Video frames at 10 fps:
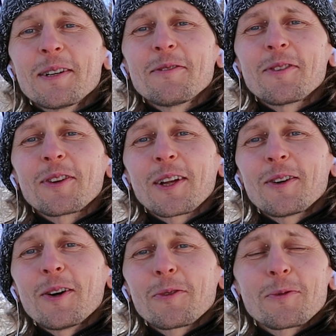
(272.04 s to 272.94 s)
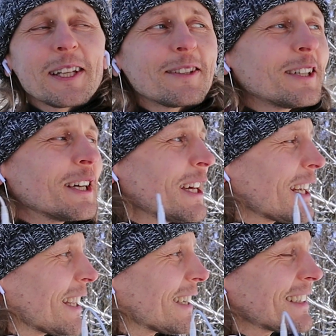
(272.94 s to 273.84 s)
For the cold weather
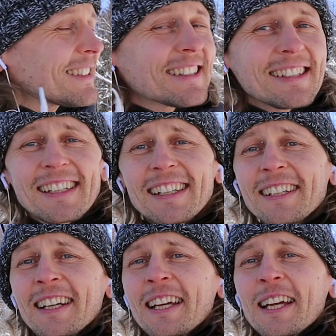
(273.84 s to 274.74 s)
like it's here,